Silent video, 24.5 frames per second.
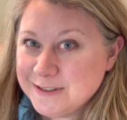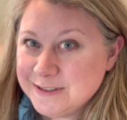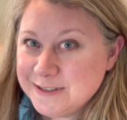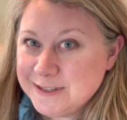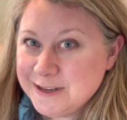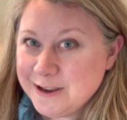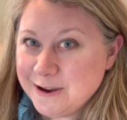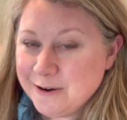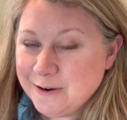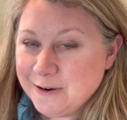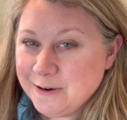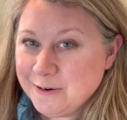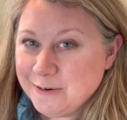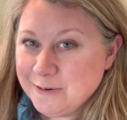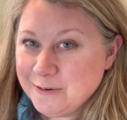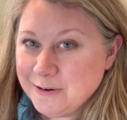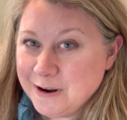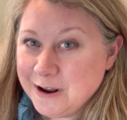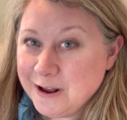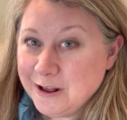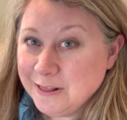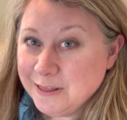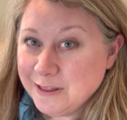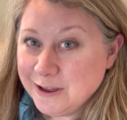
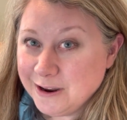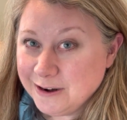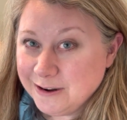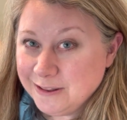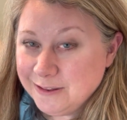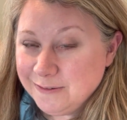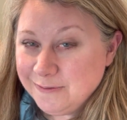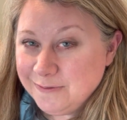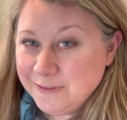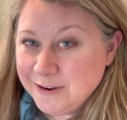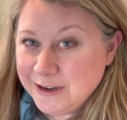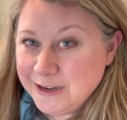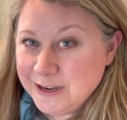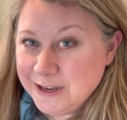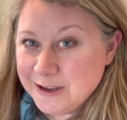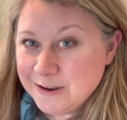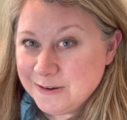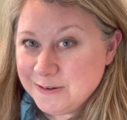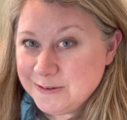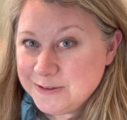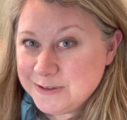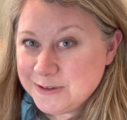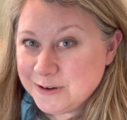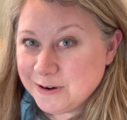So a lot of the
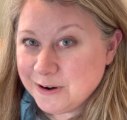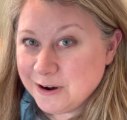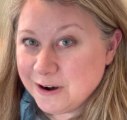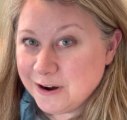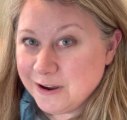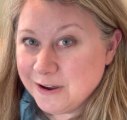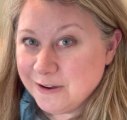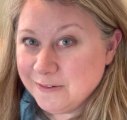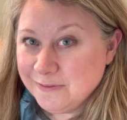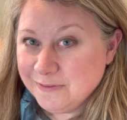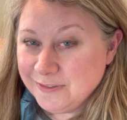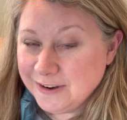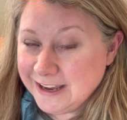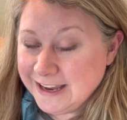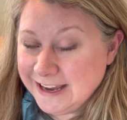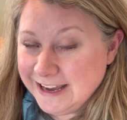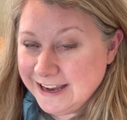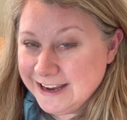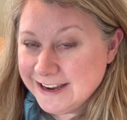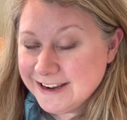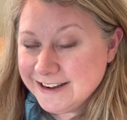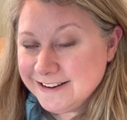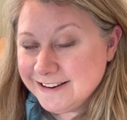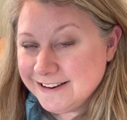videos are of
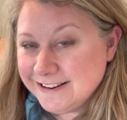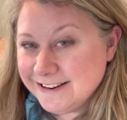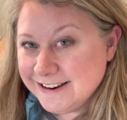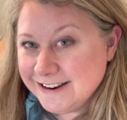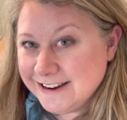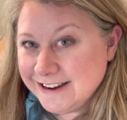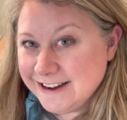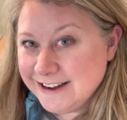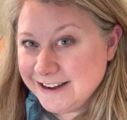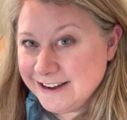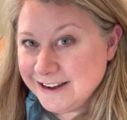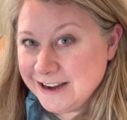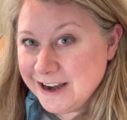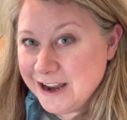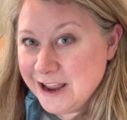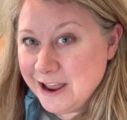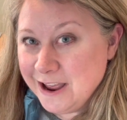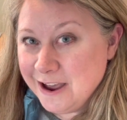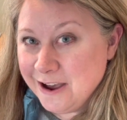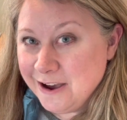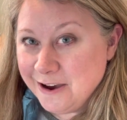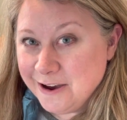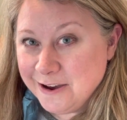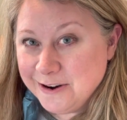he and I
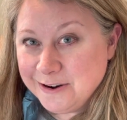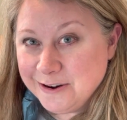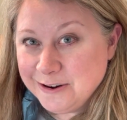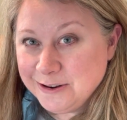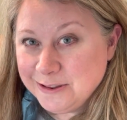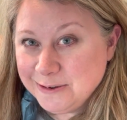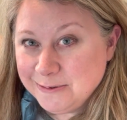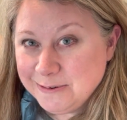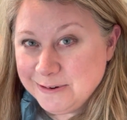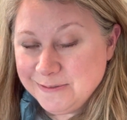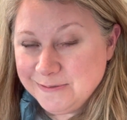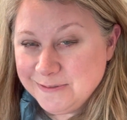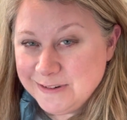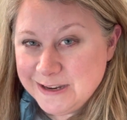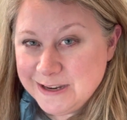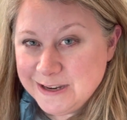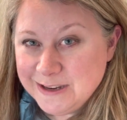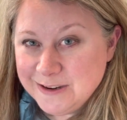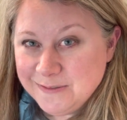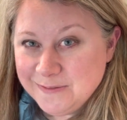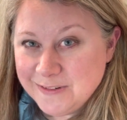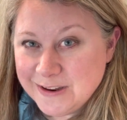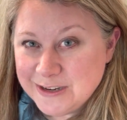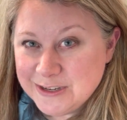on our
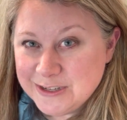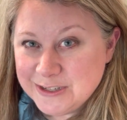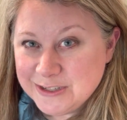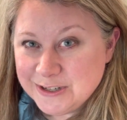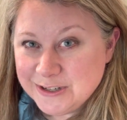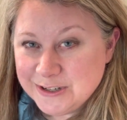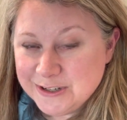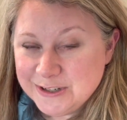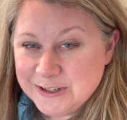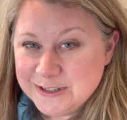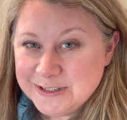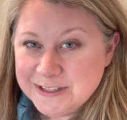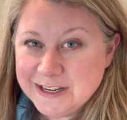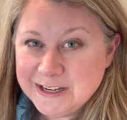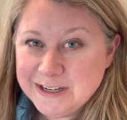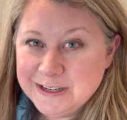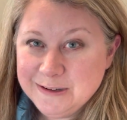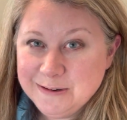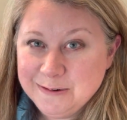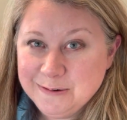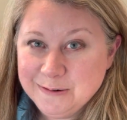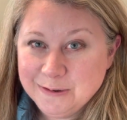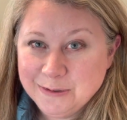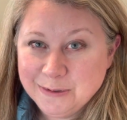thrifting adventures. I
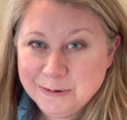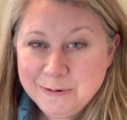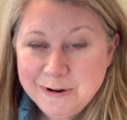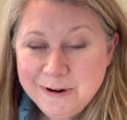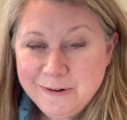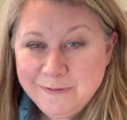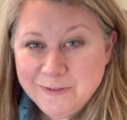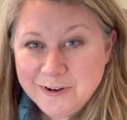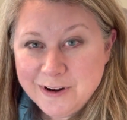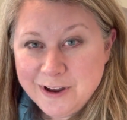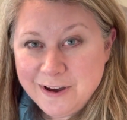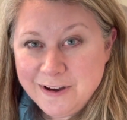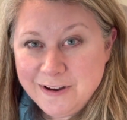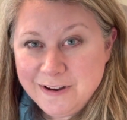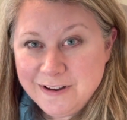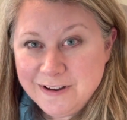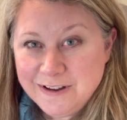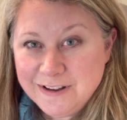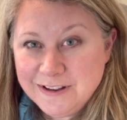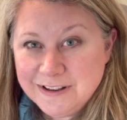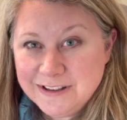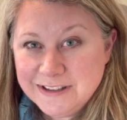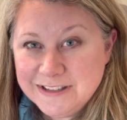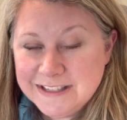do thrift
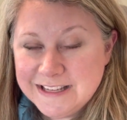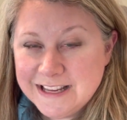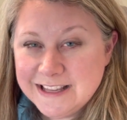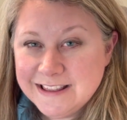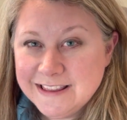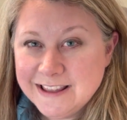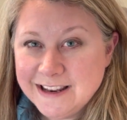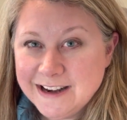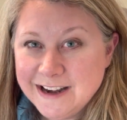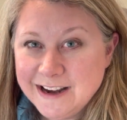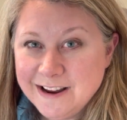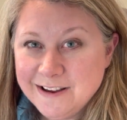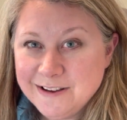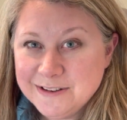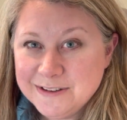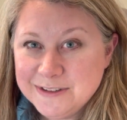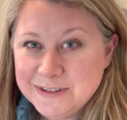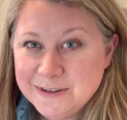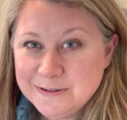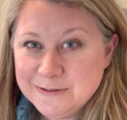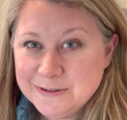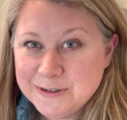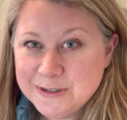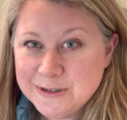hauls and then I
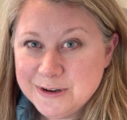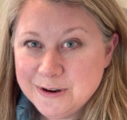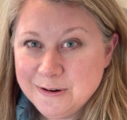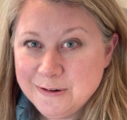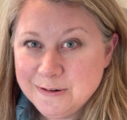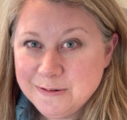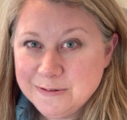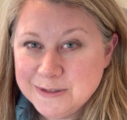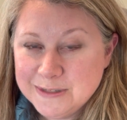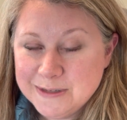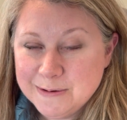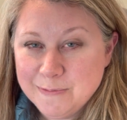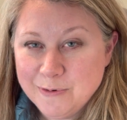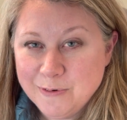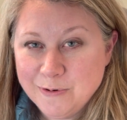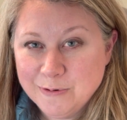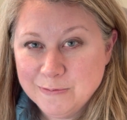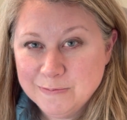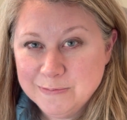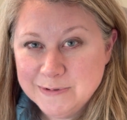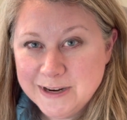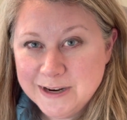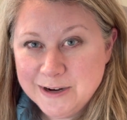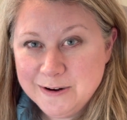also show some
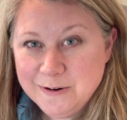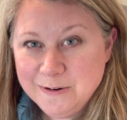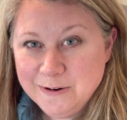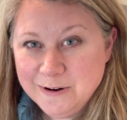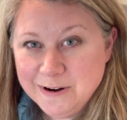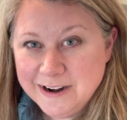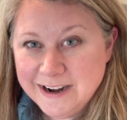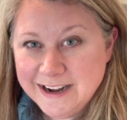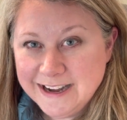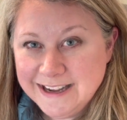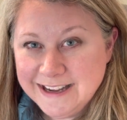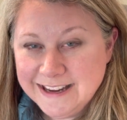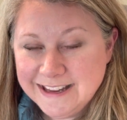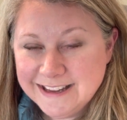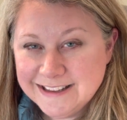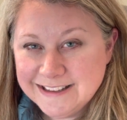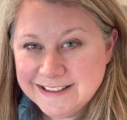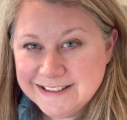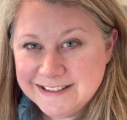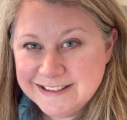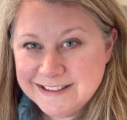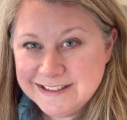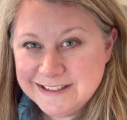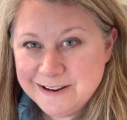home decor
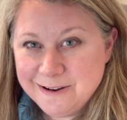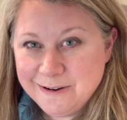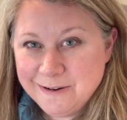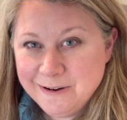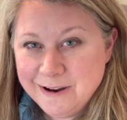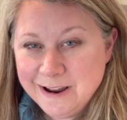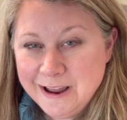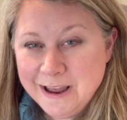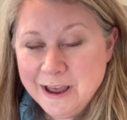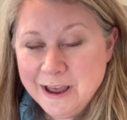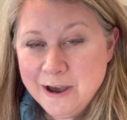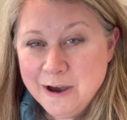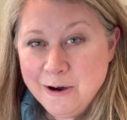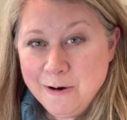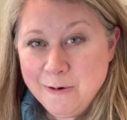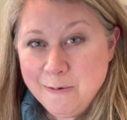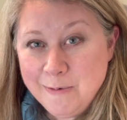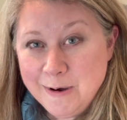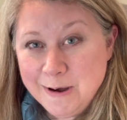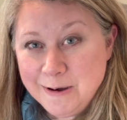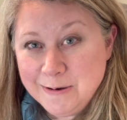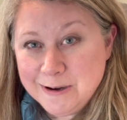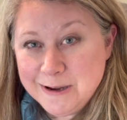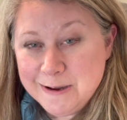ideas. So
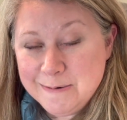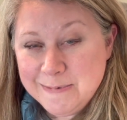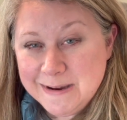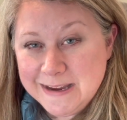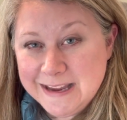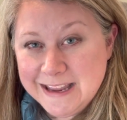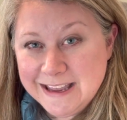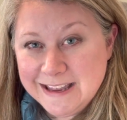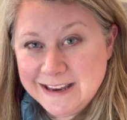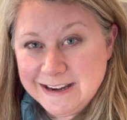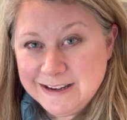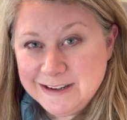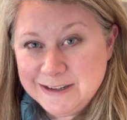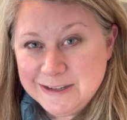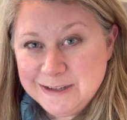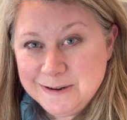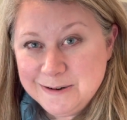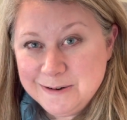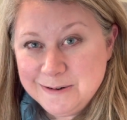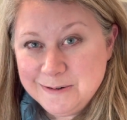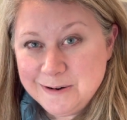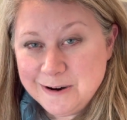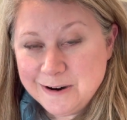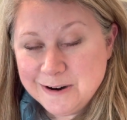welcome again
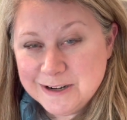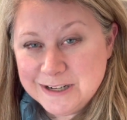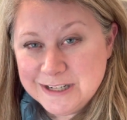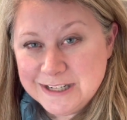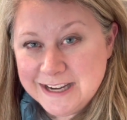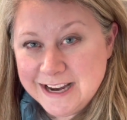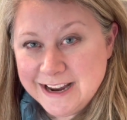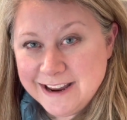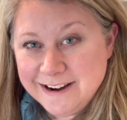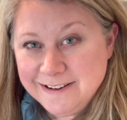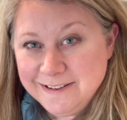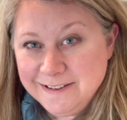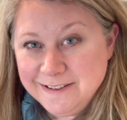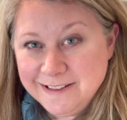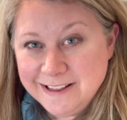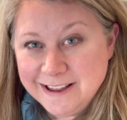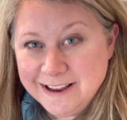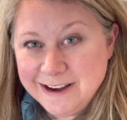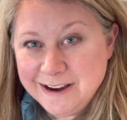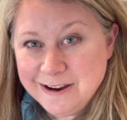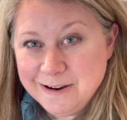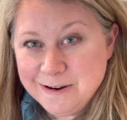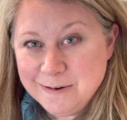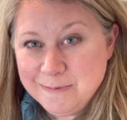to our channel.
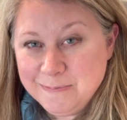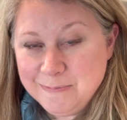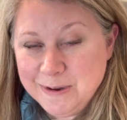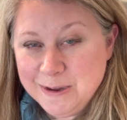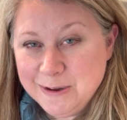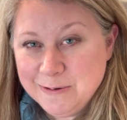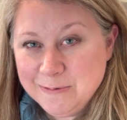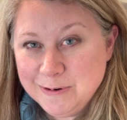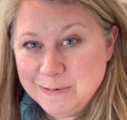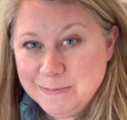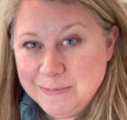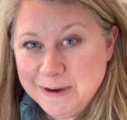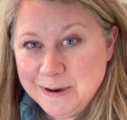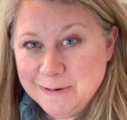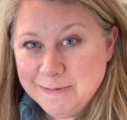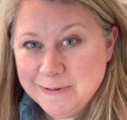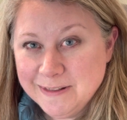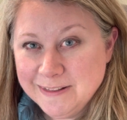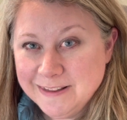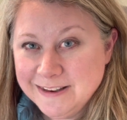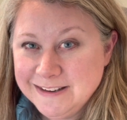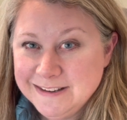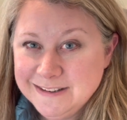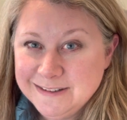I hope you would be
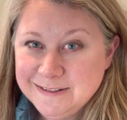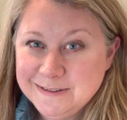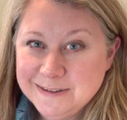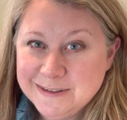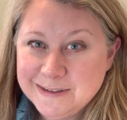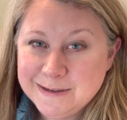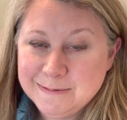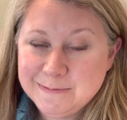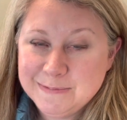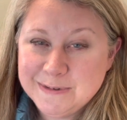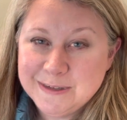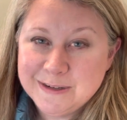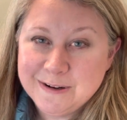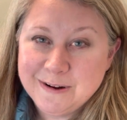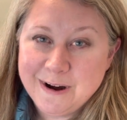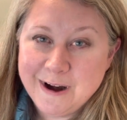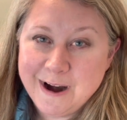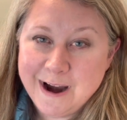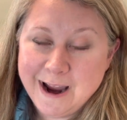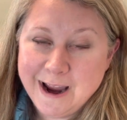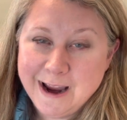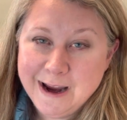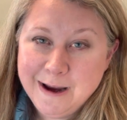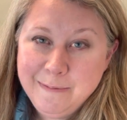willing to
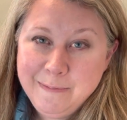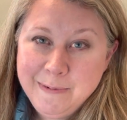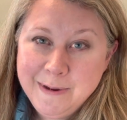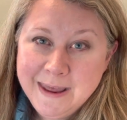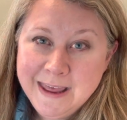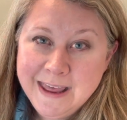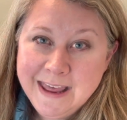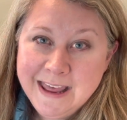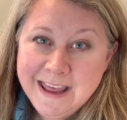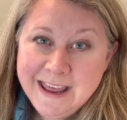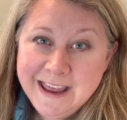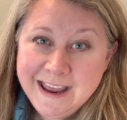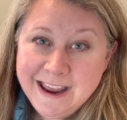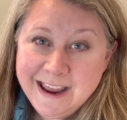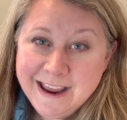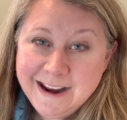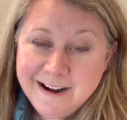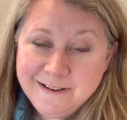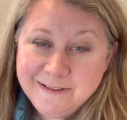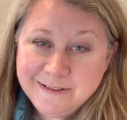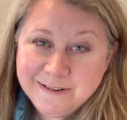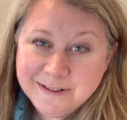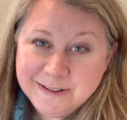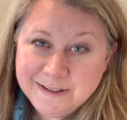subscribe
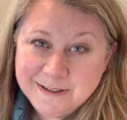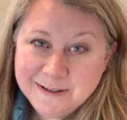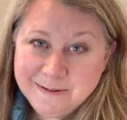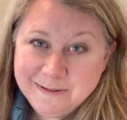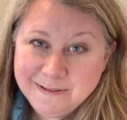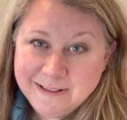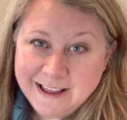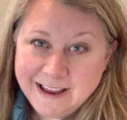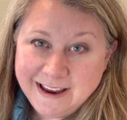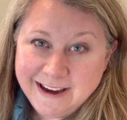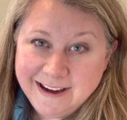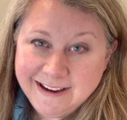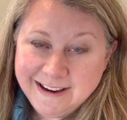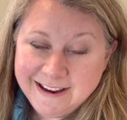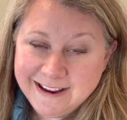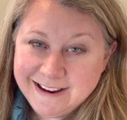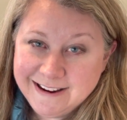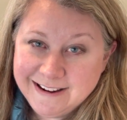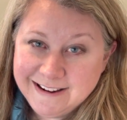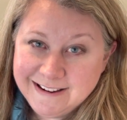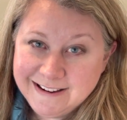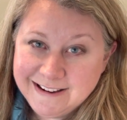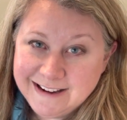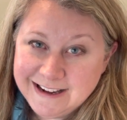and also like
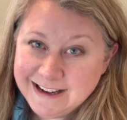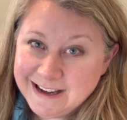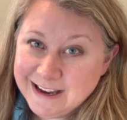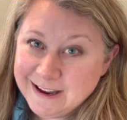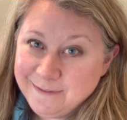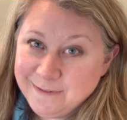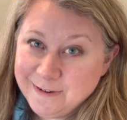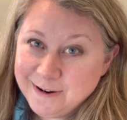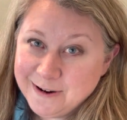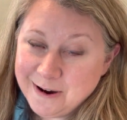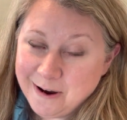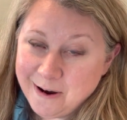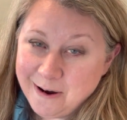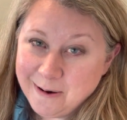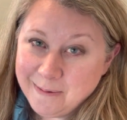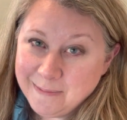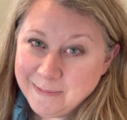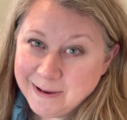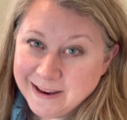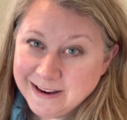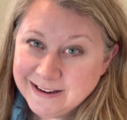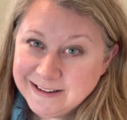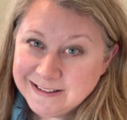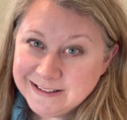and give a
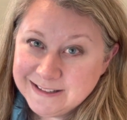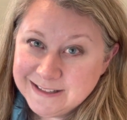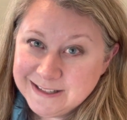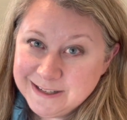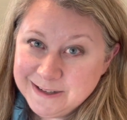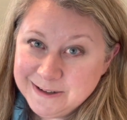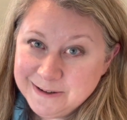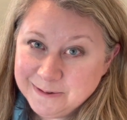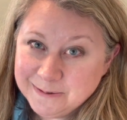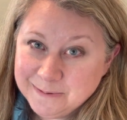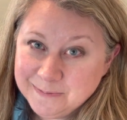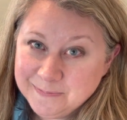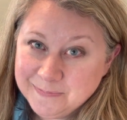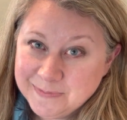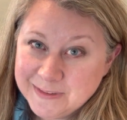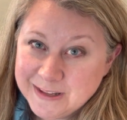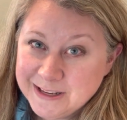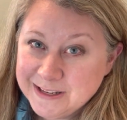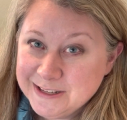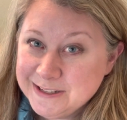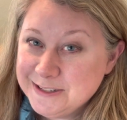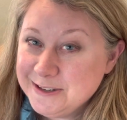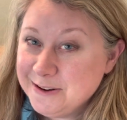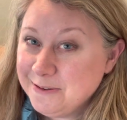comment too.
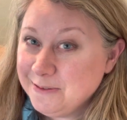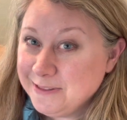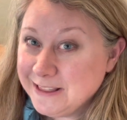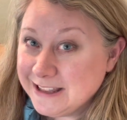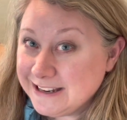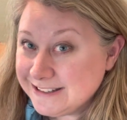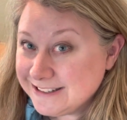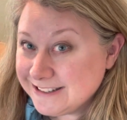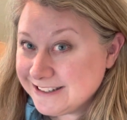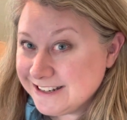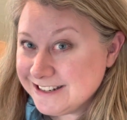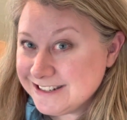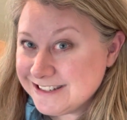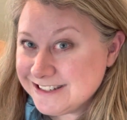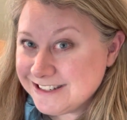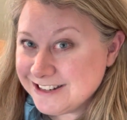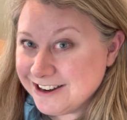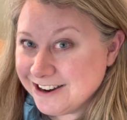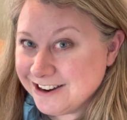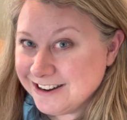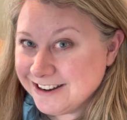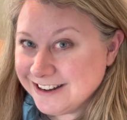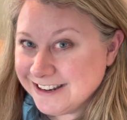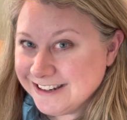So let's get
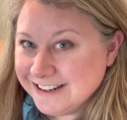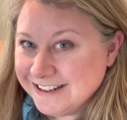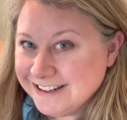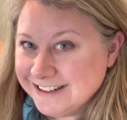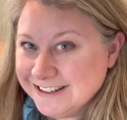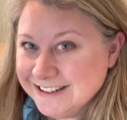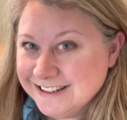started.